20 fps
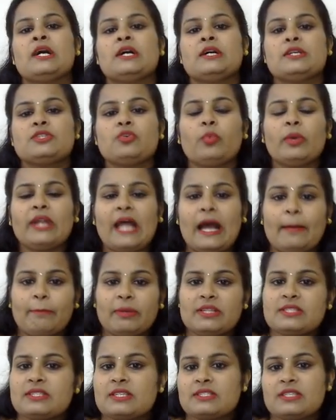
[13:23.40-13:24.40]
So what
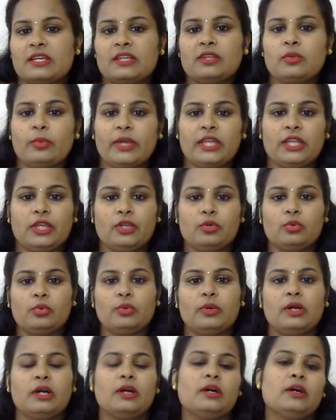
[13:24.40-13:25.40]
happens is that when
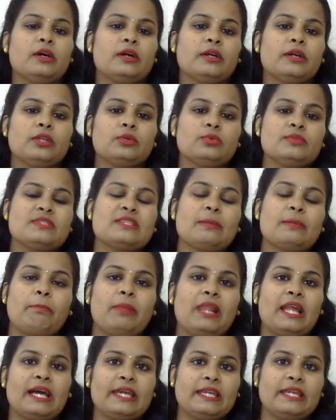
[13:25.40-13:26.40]
you
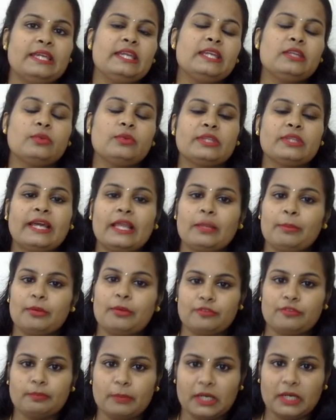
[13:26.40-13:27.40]
supply heat with the help of
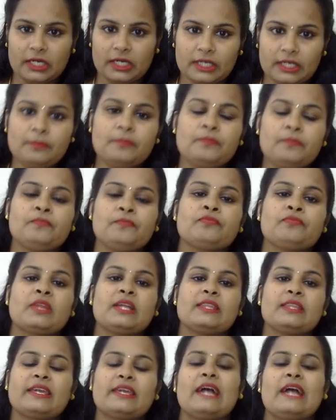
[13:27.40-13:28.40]
a burner,
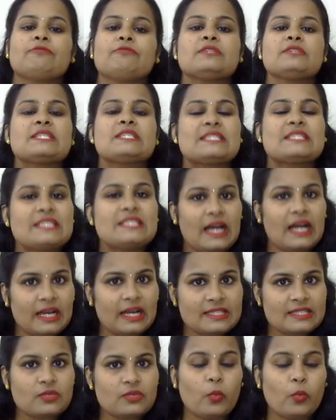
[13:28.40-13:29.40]
the camphor
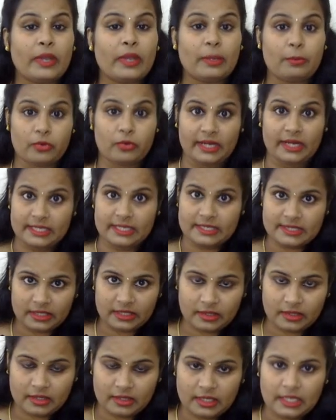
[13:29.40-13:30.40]
starts vaporizing.
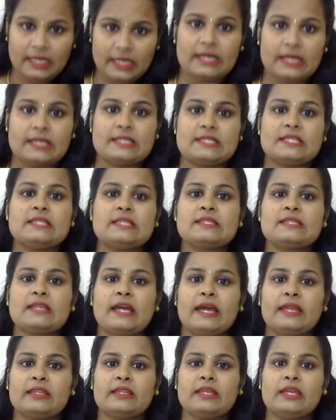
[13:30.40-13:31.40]
Since
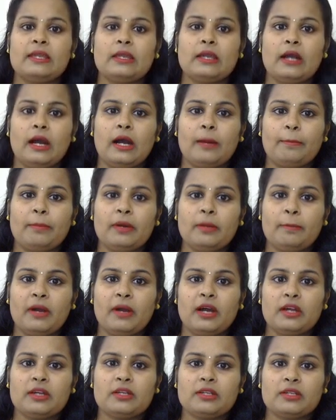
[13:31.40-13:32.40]
at the upper
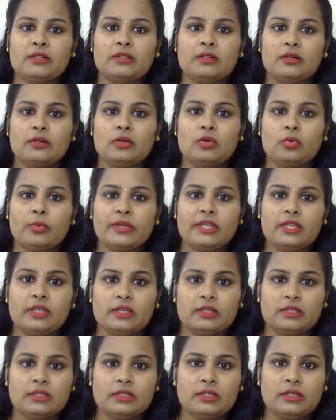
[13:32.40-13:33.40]
part over
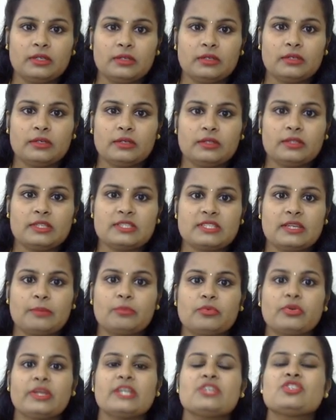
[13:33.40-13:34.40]
here the
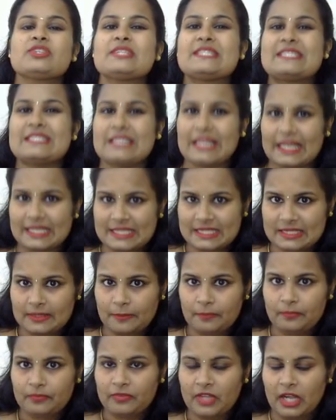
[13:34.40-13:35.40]
temperature is less,
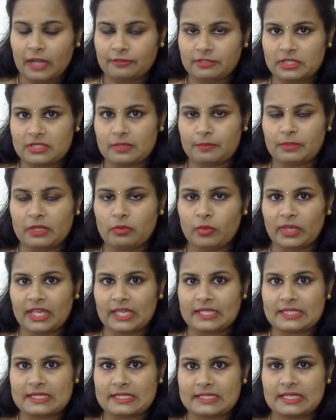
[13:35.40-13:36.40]
after some time we
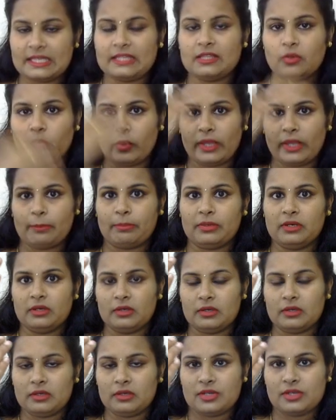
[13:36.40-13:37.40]
can see the vapor
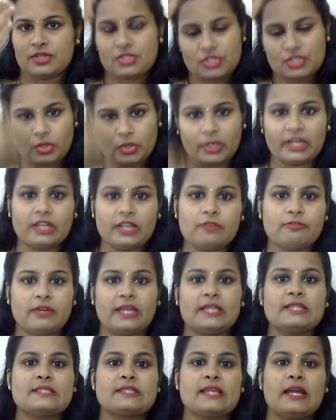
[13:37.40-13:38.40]

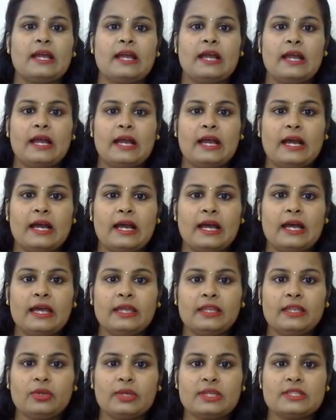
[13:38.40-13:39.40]
solidifies,
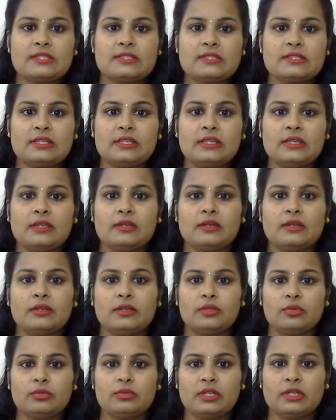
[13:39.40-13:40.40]
and you can see
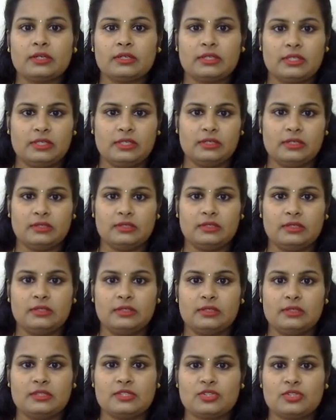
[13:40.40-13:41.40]

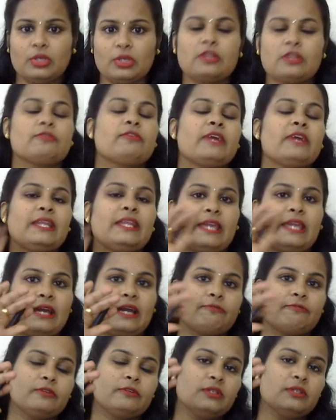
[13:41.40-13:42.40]
the solidified
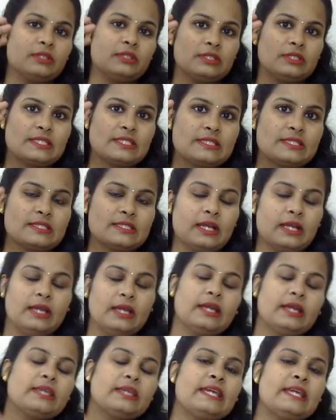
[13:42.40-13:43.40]
camphor, it is
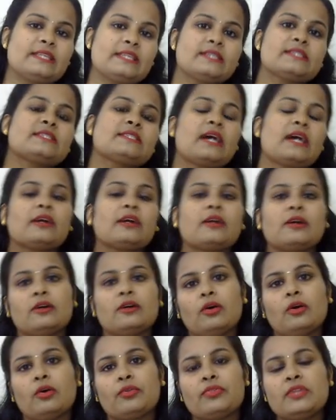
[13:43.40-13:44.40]
getting stuck
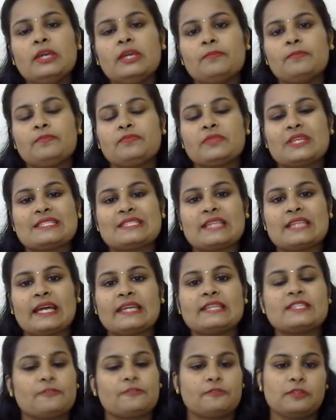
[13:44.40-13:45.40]
on the
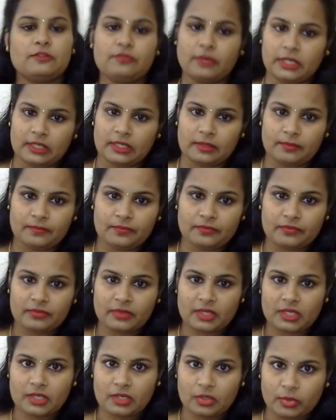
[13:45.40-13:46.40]
sides of the funnel.
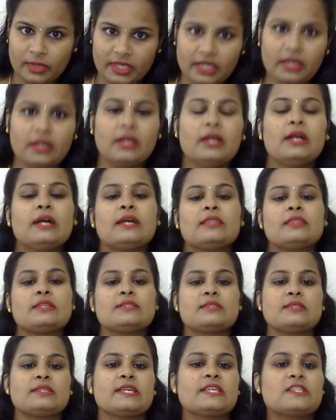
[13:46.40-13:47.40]
Okay, this
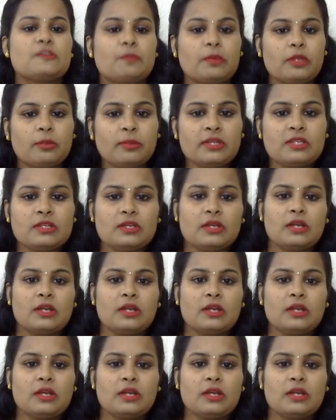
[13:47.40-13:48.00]
is experiment.